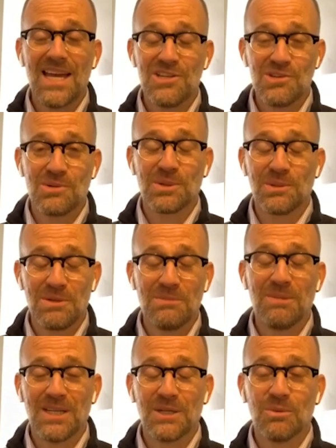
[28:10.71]
age group,
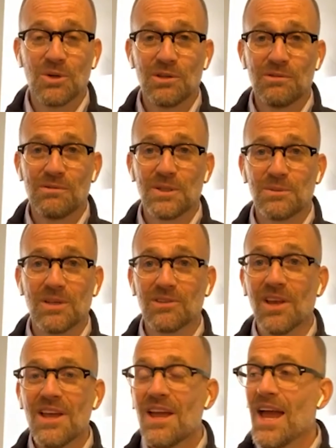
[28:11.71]
depending on what the film is.